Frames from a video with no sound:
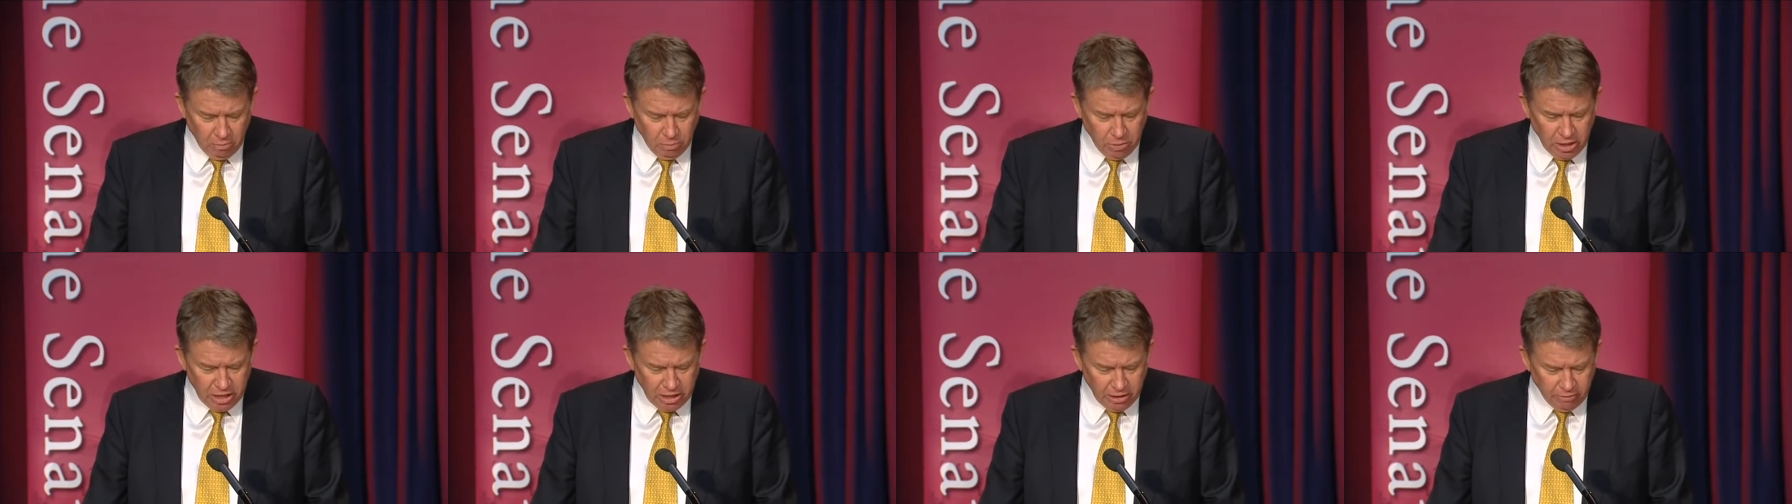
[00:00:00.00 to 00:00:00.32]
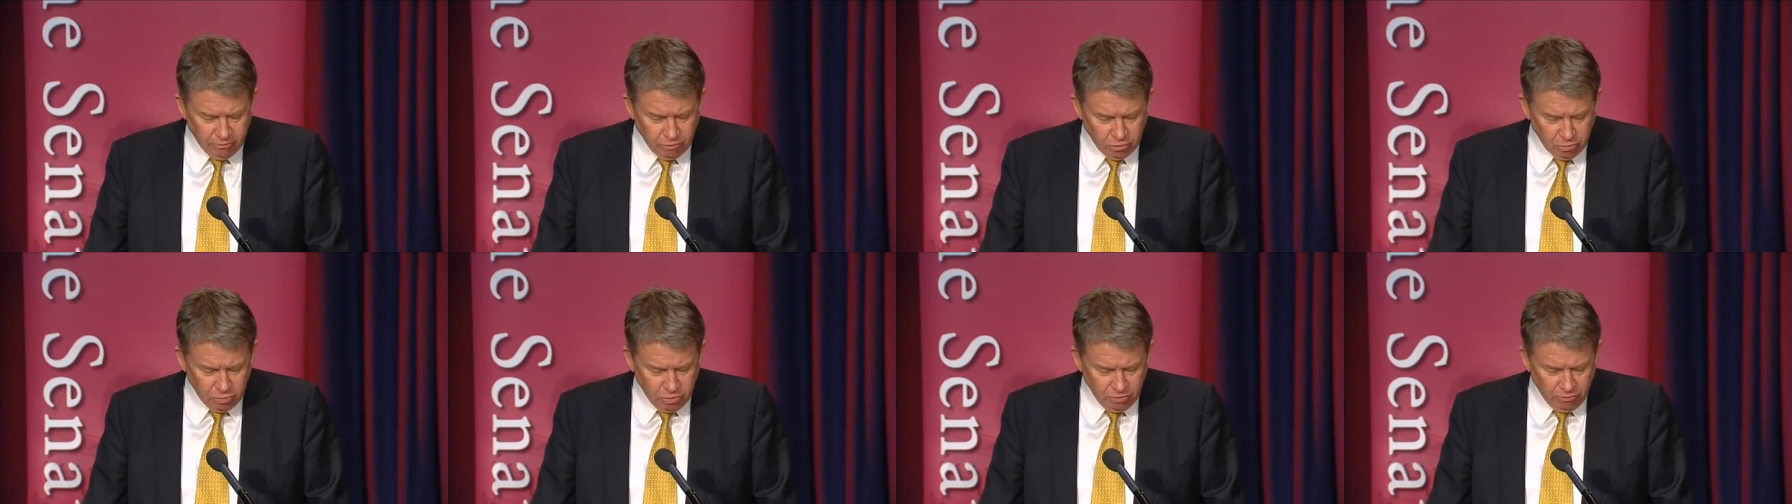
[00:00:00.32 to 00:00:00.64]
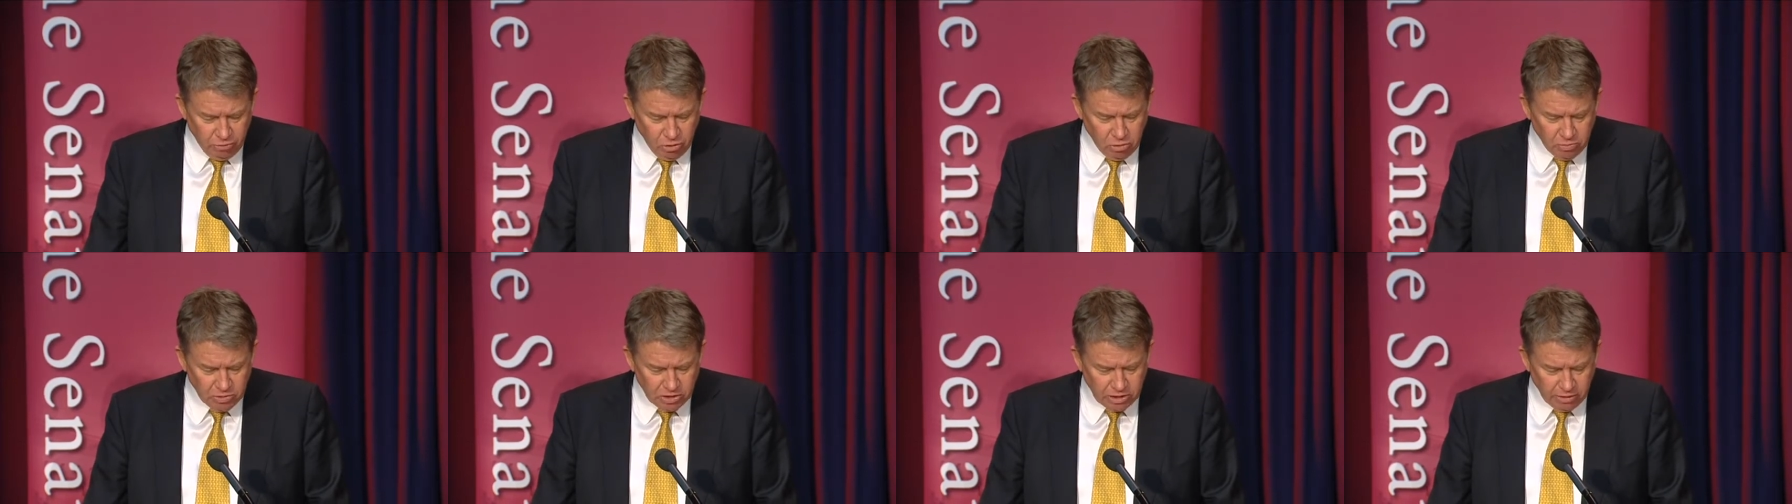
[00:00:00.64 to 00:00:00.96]
meaningful
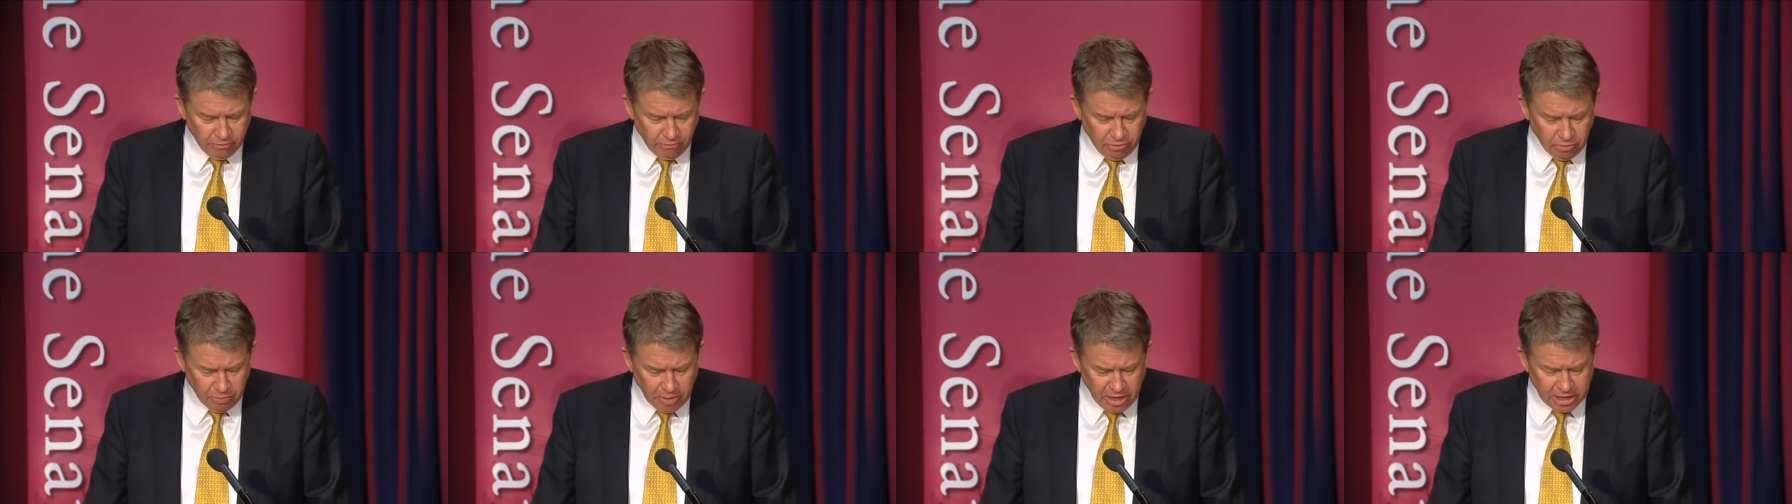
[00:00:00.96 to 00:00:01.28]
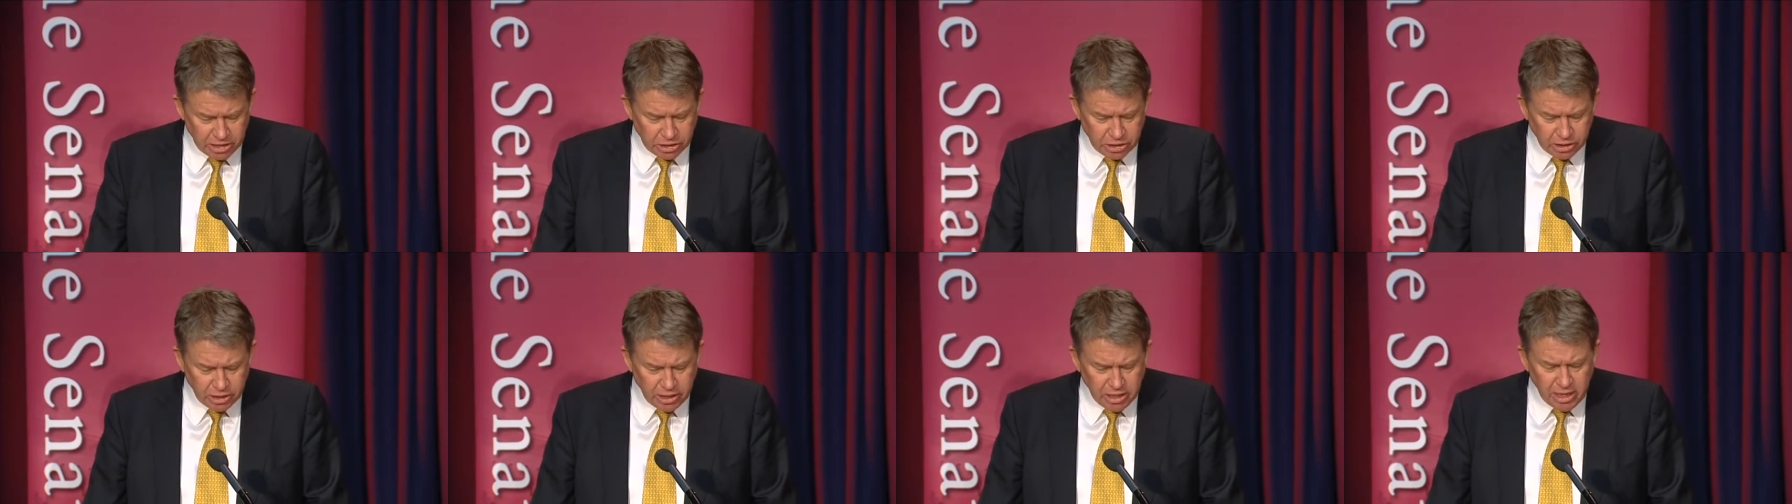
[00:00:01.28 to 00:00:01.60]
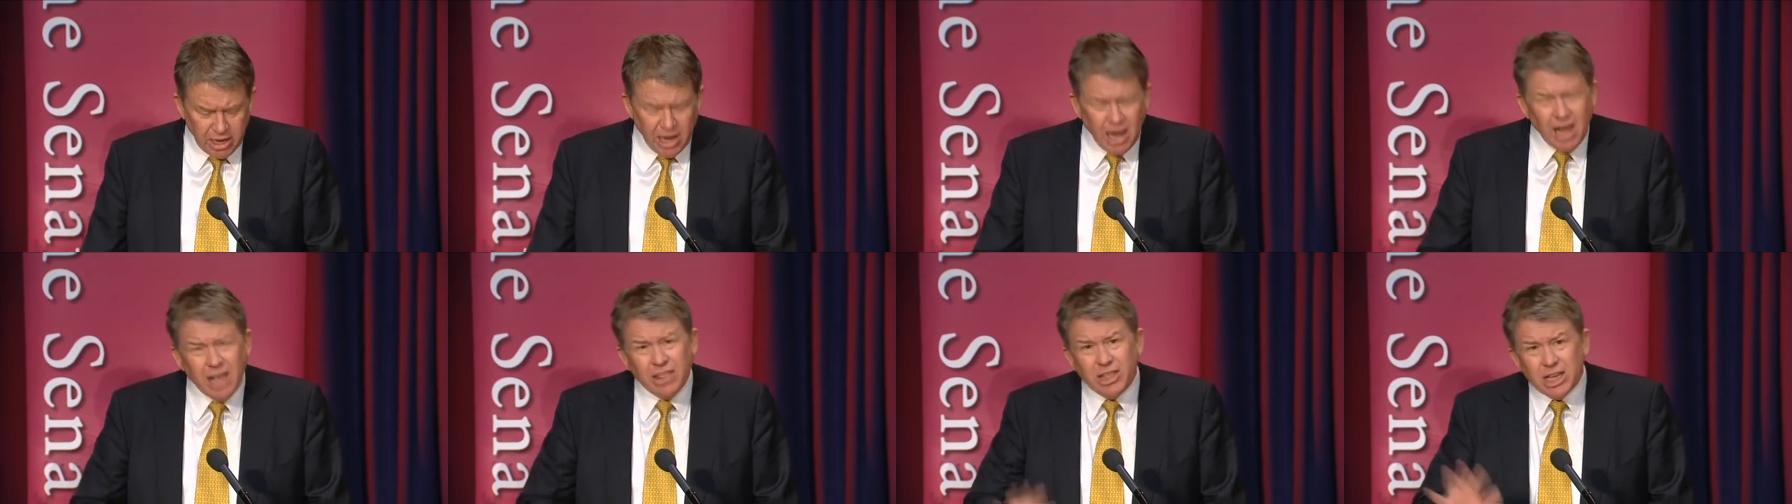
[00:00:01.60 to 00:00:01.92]
performance information.
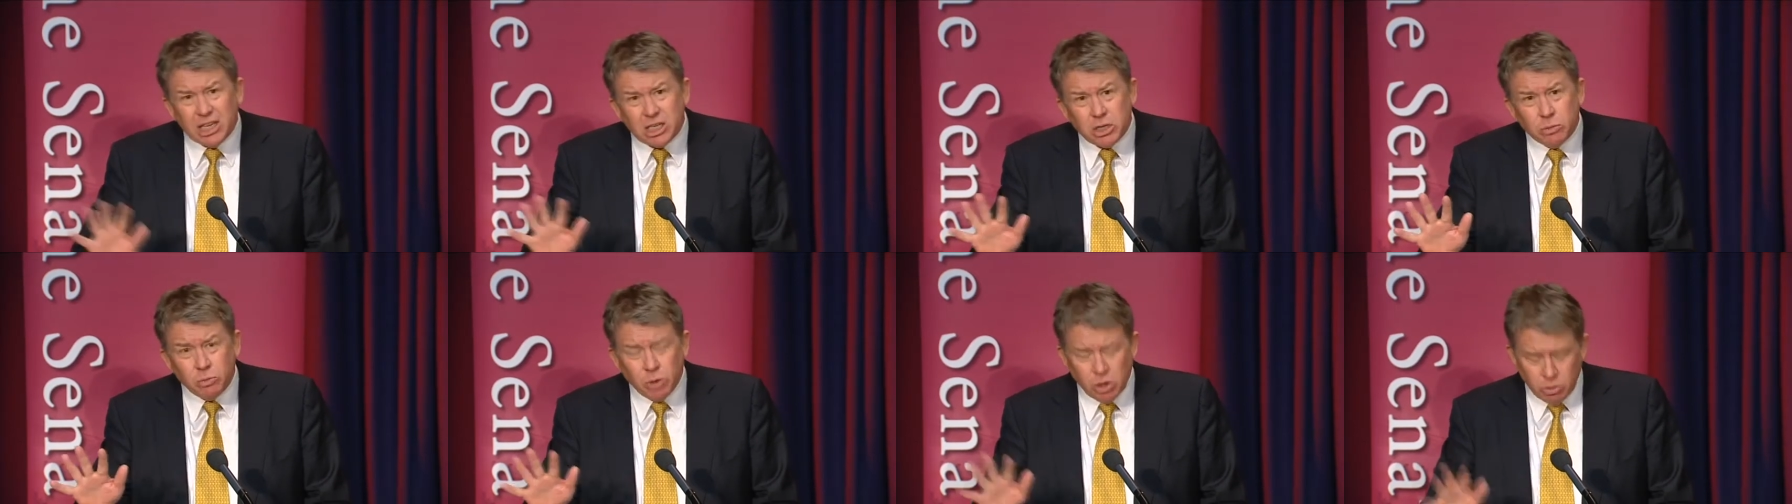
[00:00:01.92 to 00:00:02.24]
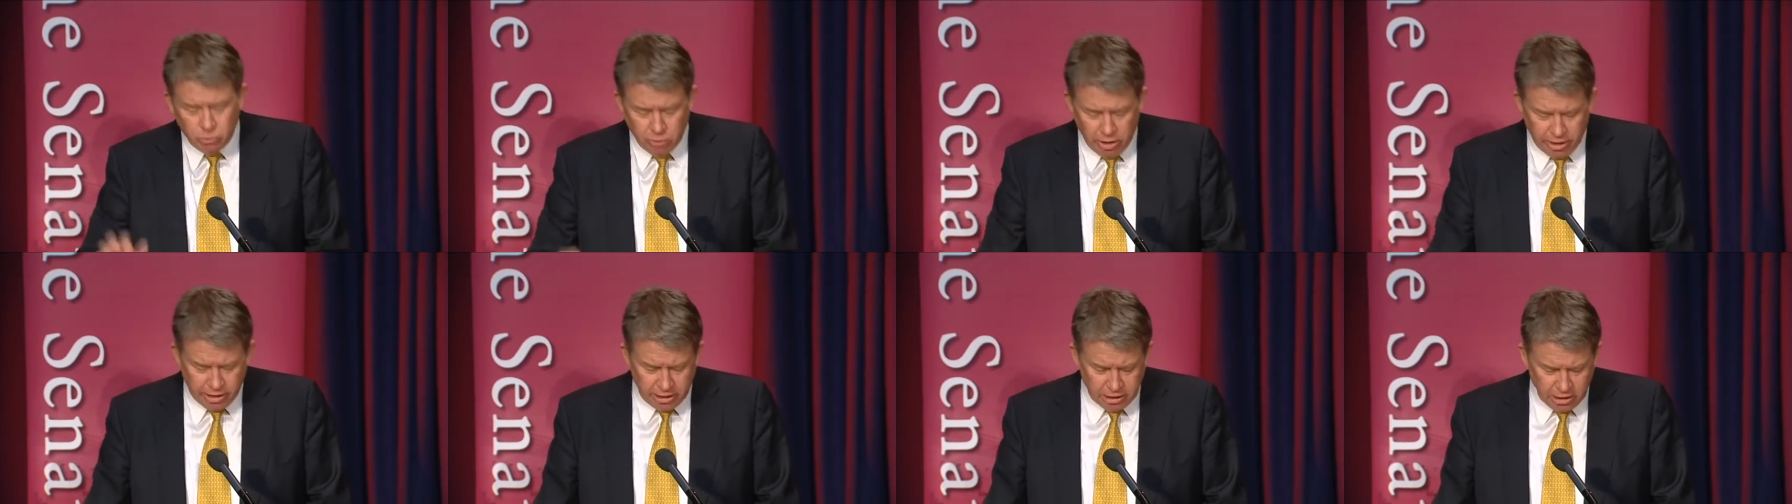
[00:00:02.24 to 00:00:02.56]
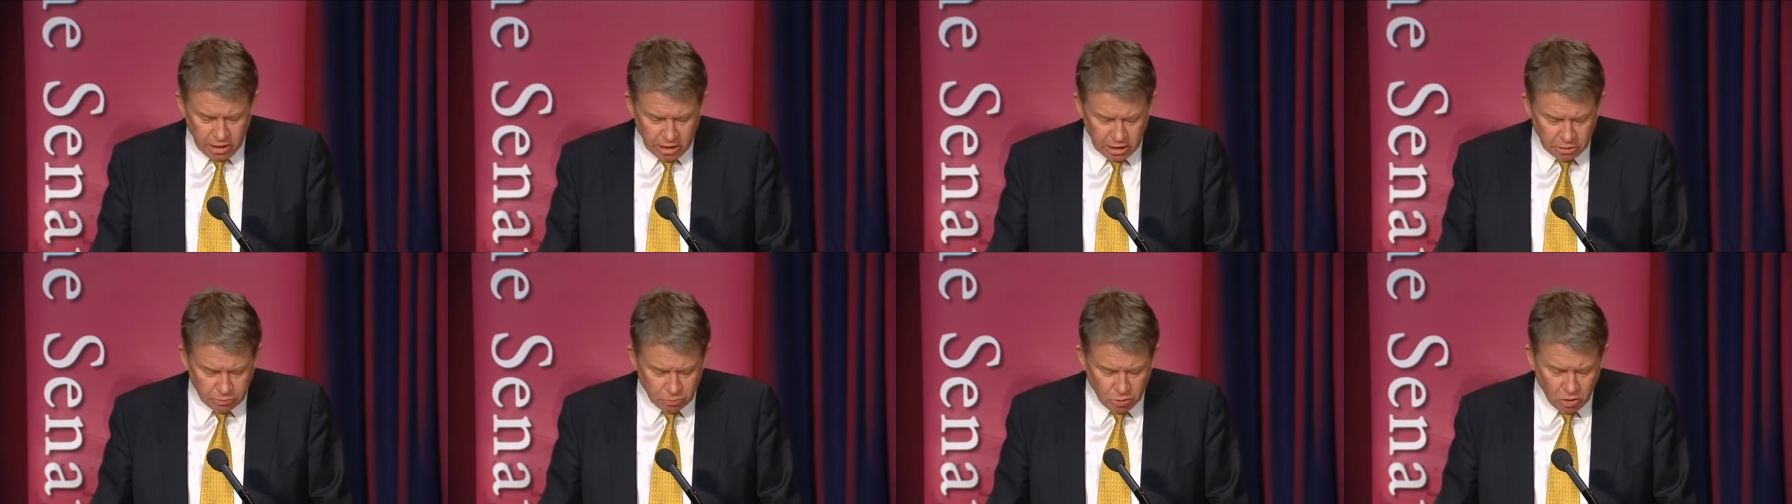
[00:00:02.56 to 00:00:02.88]
And that's a
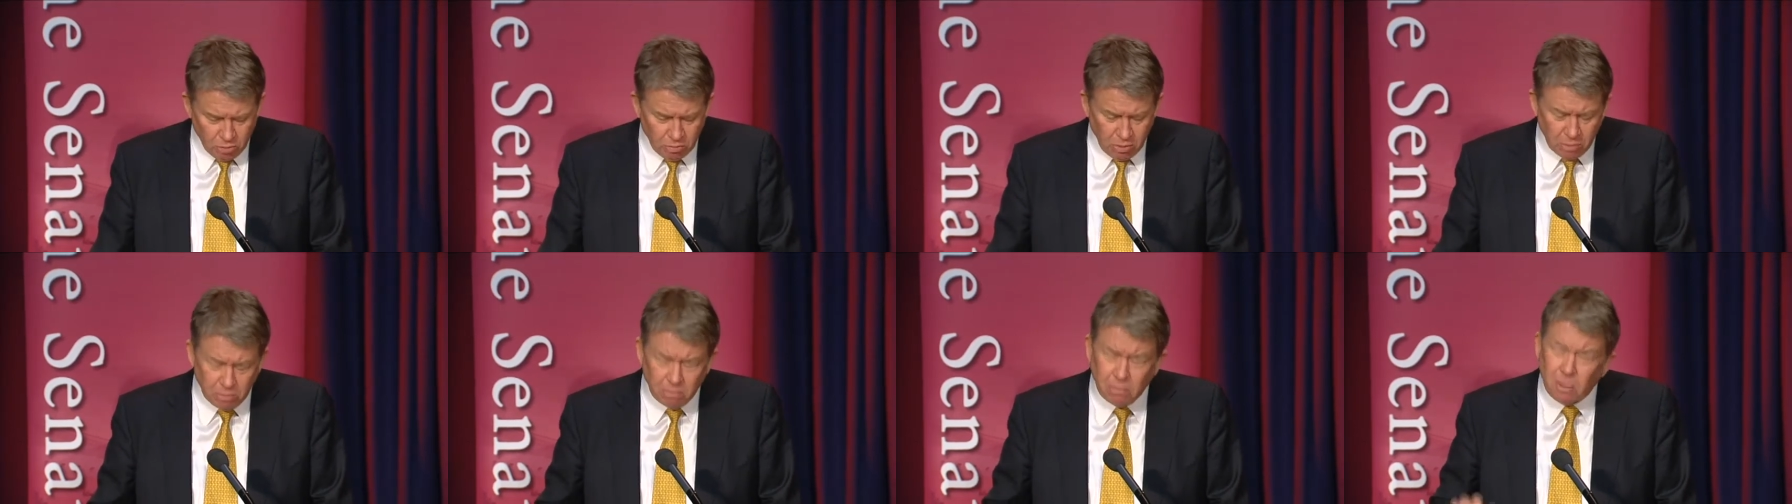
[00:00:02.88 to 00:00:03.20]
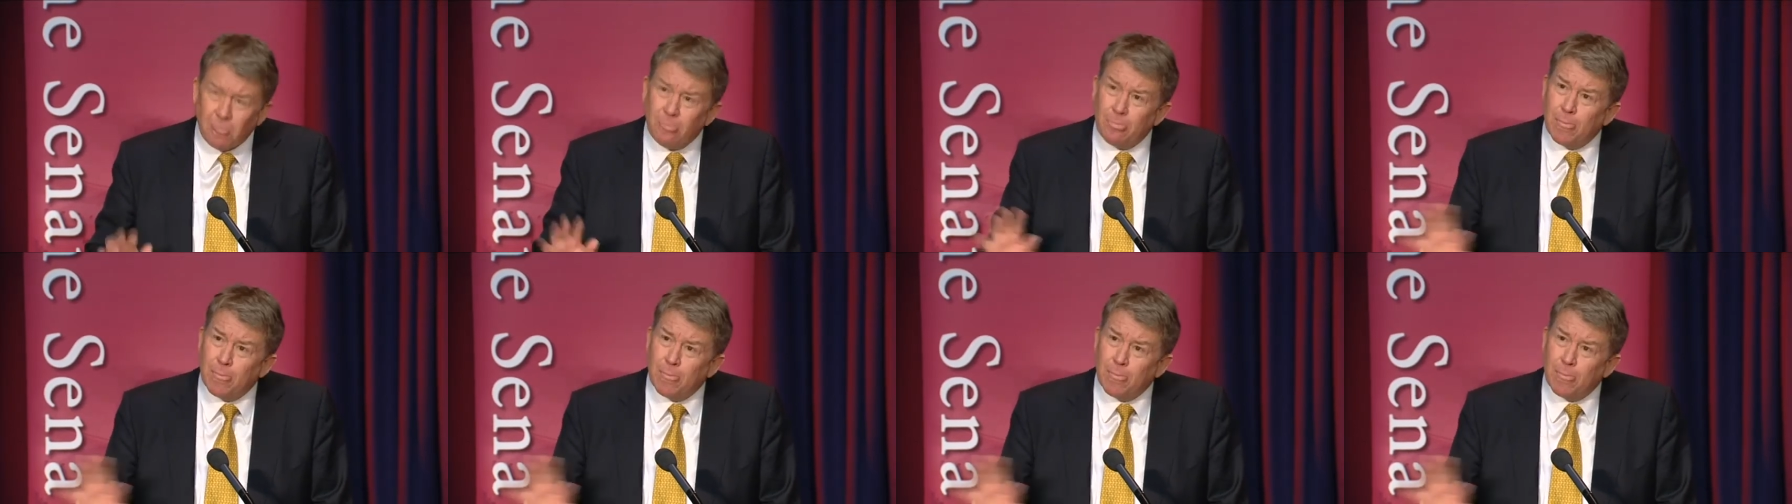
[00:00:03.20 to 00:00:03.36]
well-recognised problem.